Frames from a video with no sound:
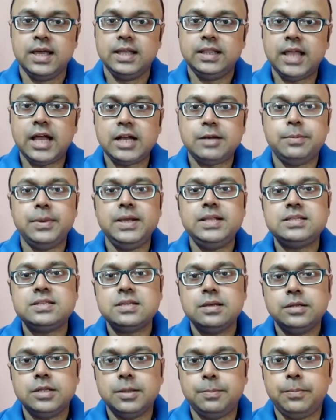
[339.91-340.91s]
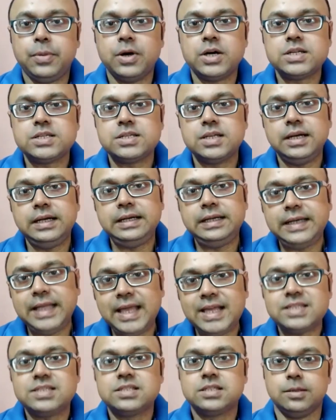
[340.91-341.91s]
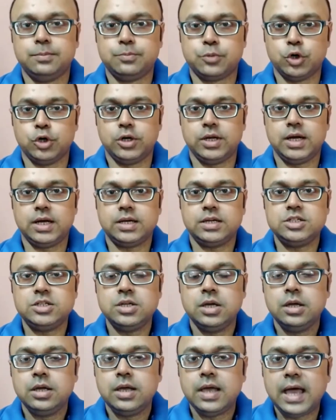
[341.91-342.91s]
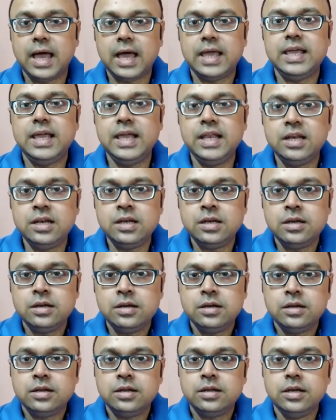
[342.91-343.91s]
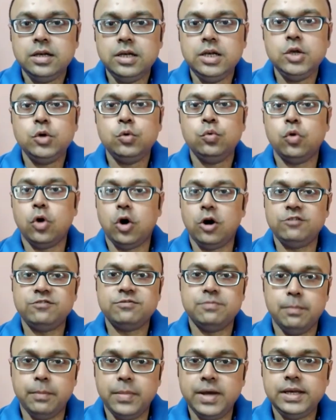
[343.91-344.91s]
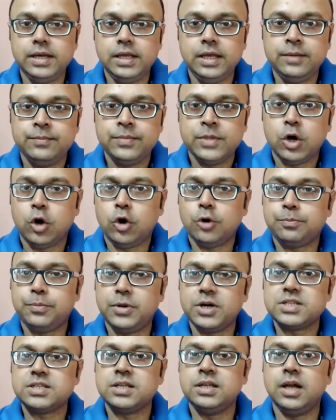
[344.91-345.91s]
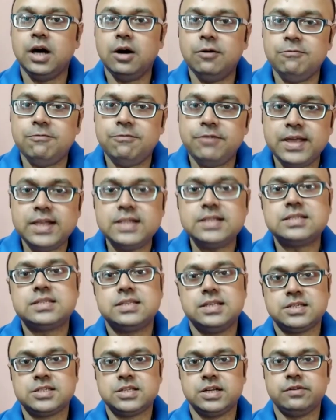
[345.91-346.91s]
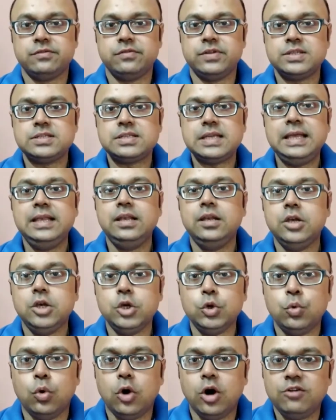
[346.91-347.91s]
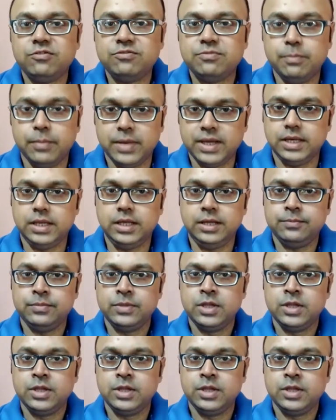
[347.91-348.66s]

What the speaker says: That means the person takes the product in lieu of money, or person avails the service in lieu of money.